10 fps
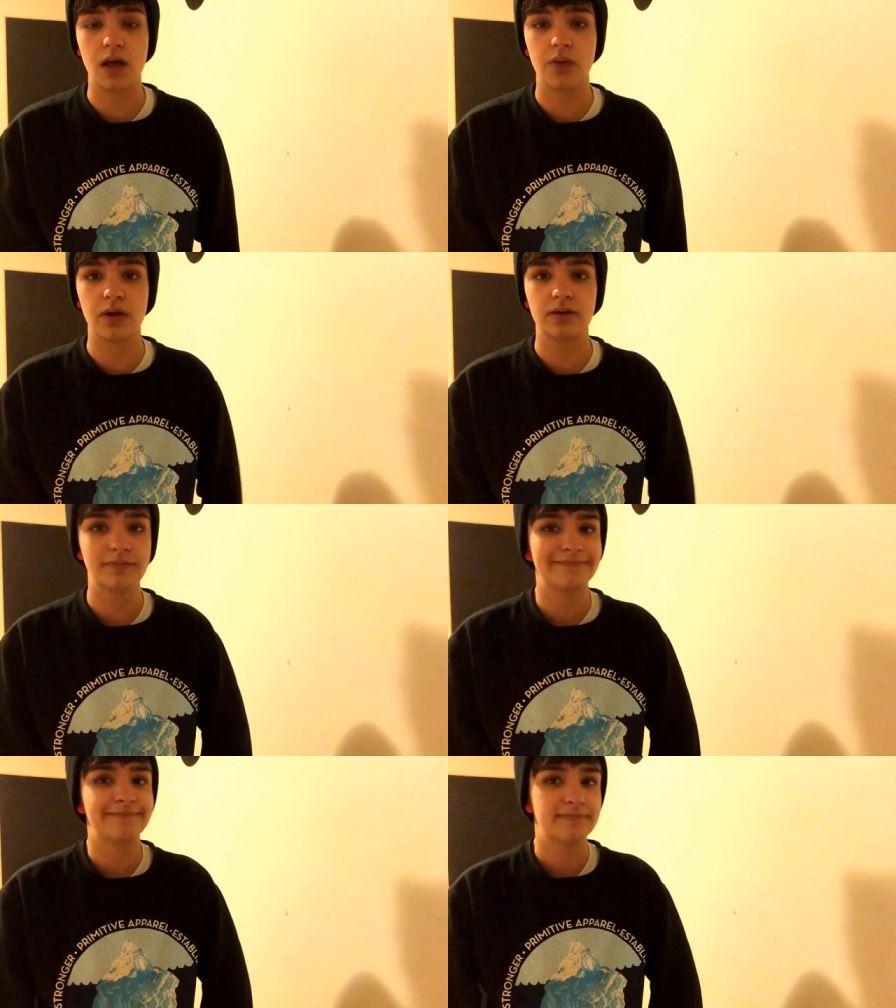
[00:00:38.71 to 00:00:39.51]
I want
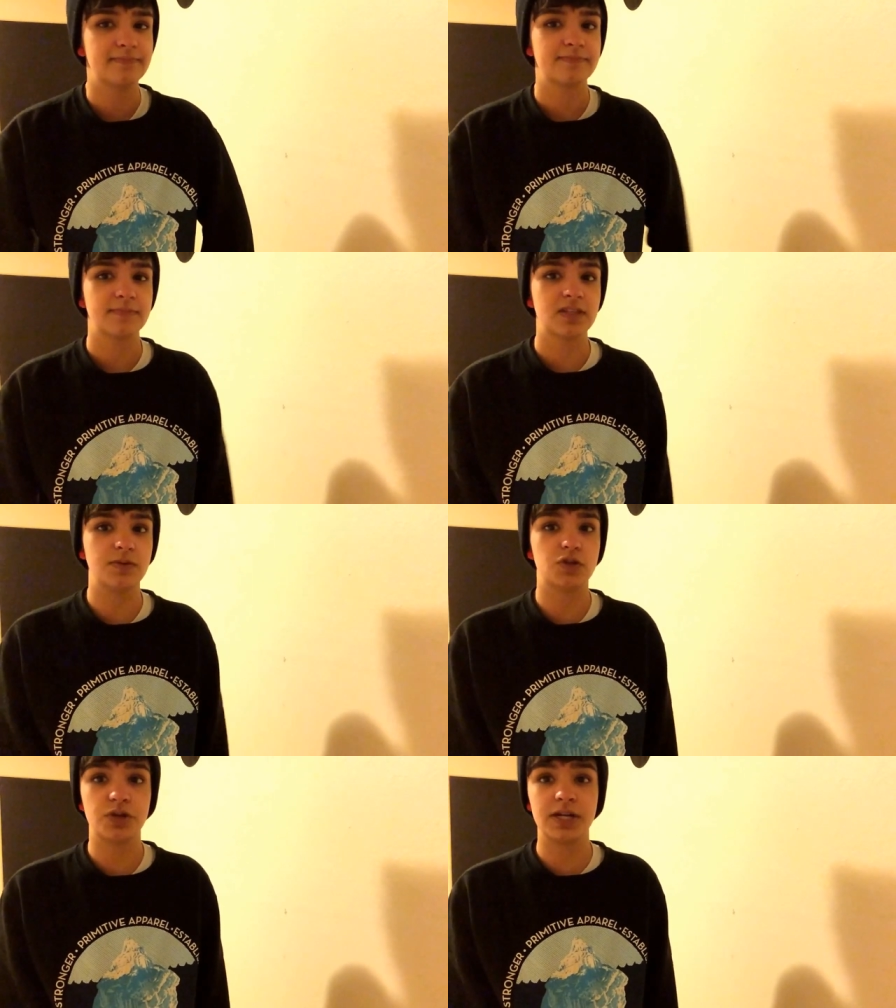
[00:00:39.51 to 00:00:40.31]
to
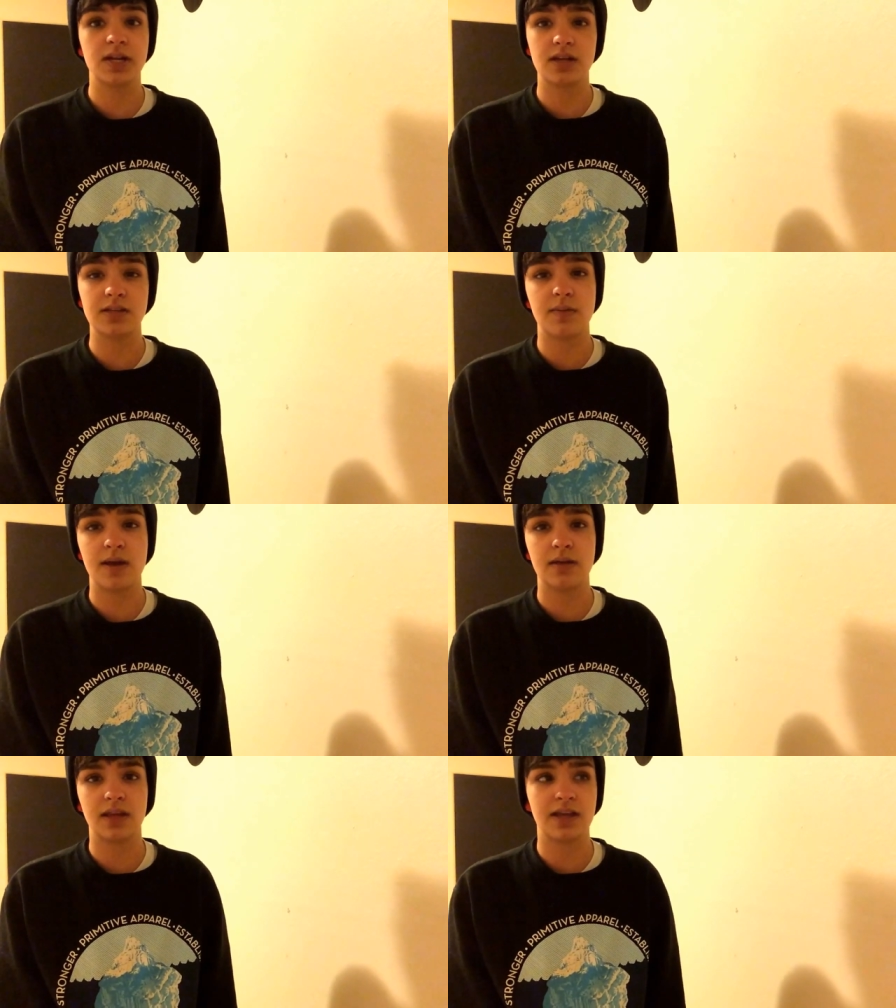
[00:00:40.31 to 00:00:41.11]
be treated as a man,
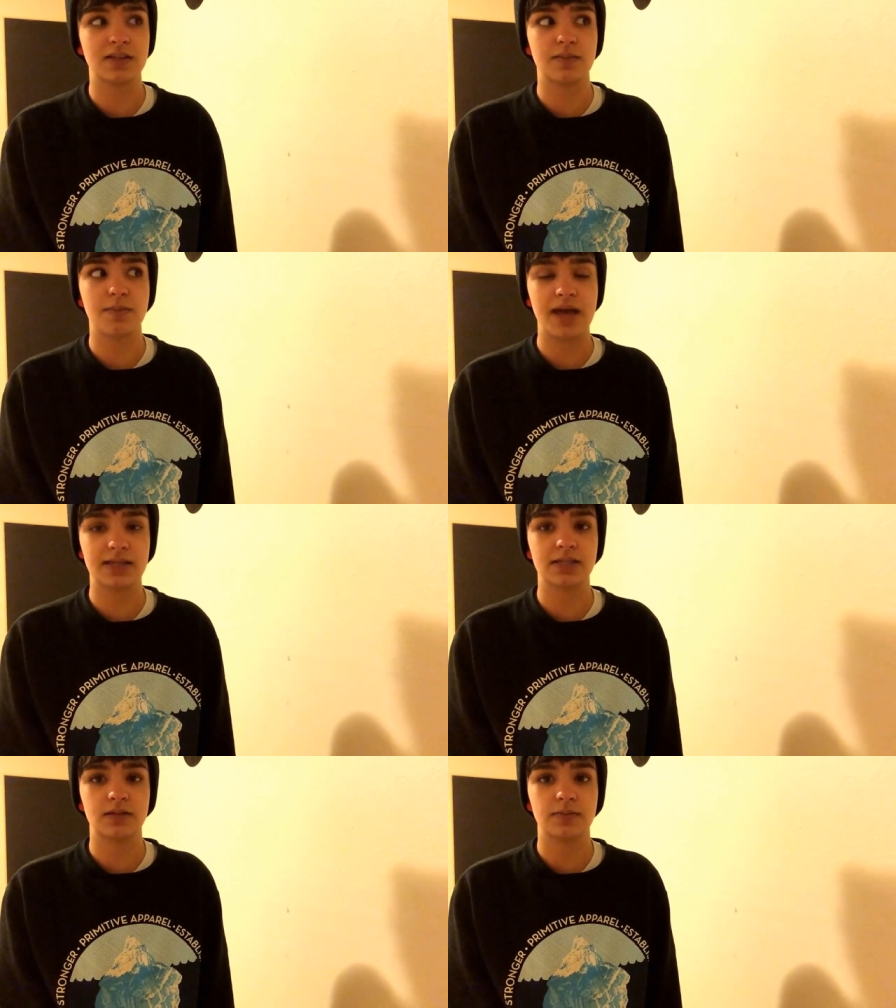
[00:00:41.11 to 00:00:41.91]
like as a
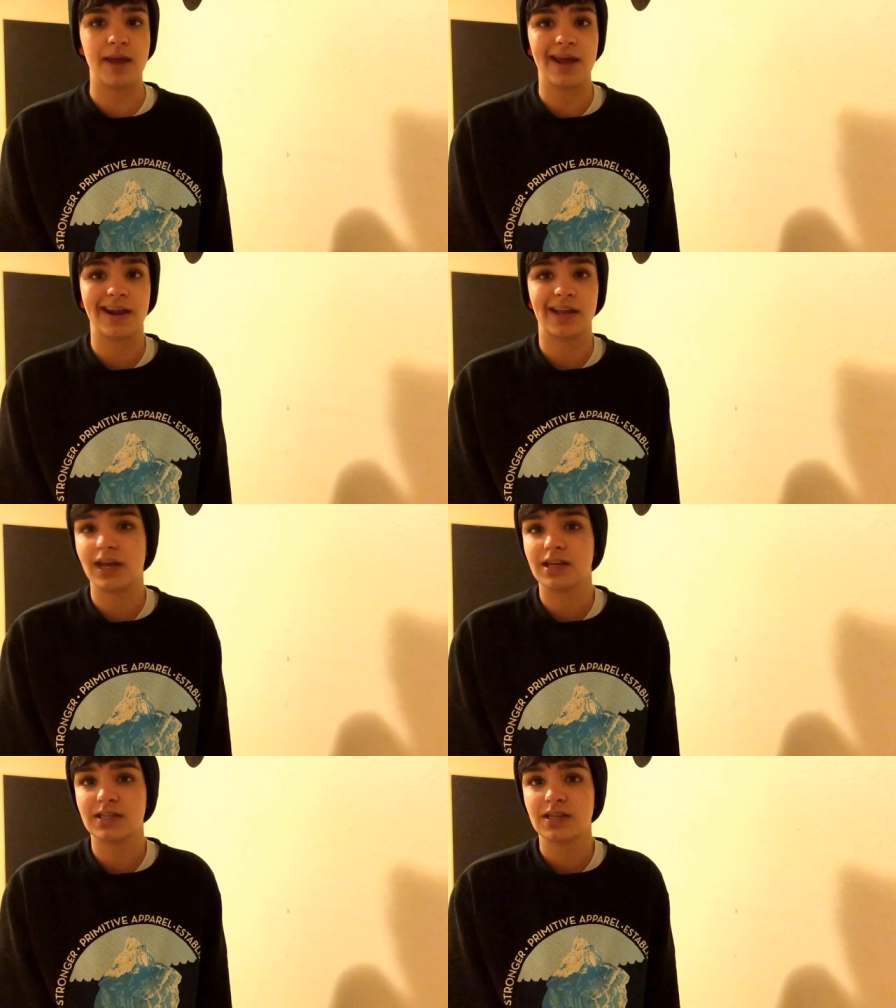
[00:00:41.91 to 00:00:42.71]
masculine man, I
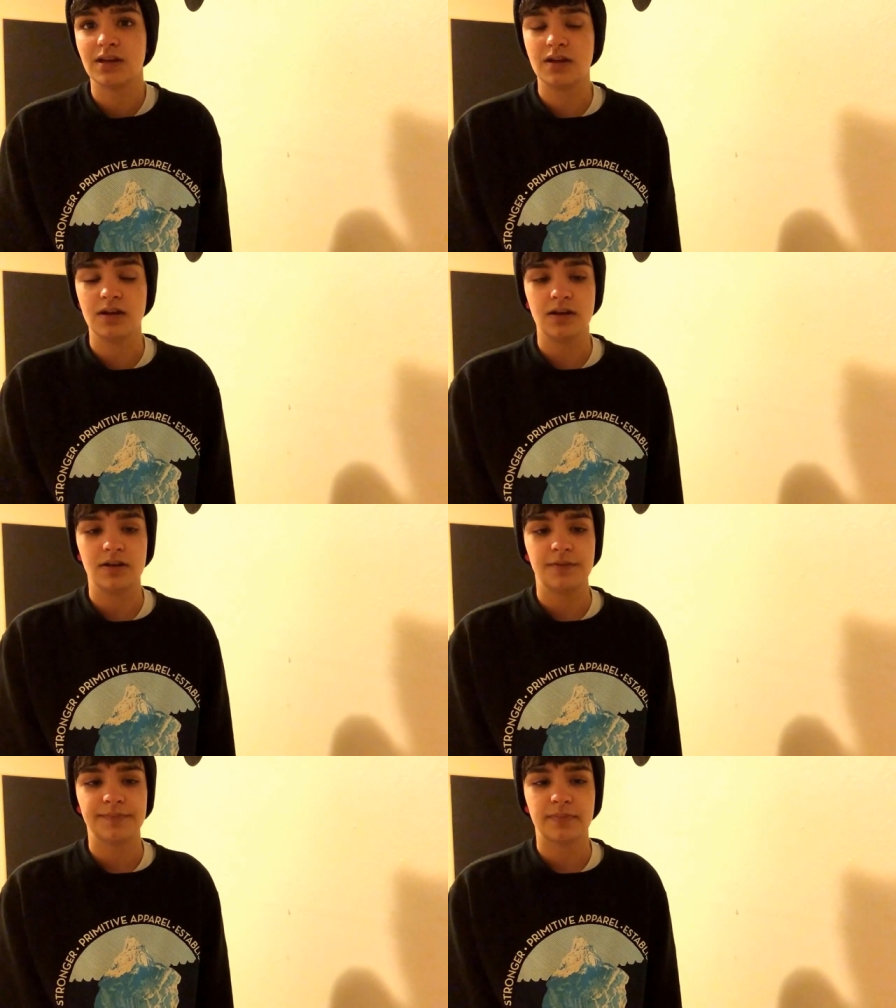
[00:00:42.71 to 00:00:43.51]
guess.
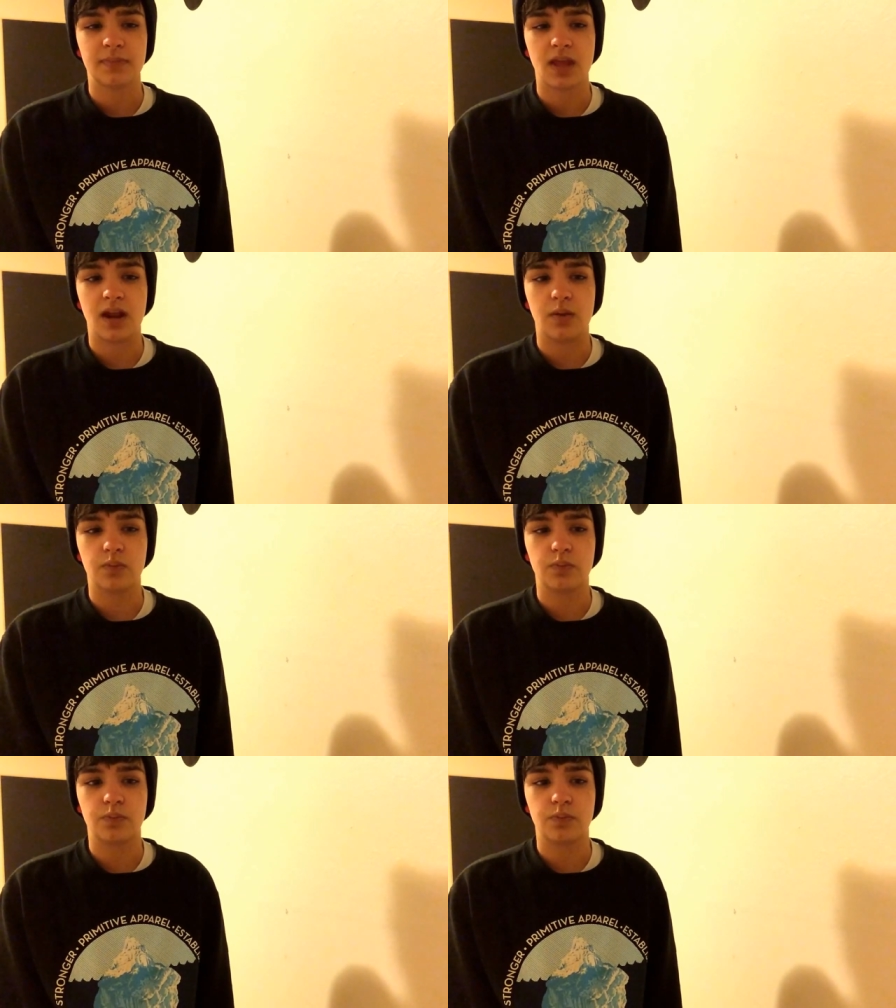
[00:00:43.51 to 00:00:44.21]
And I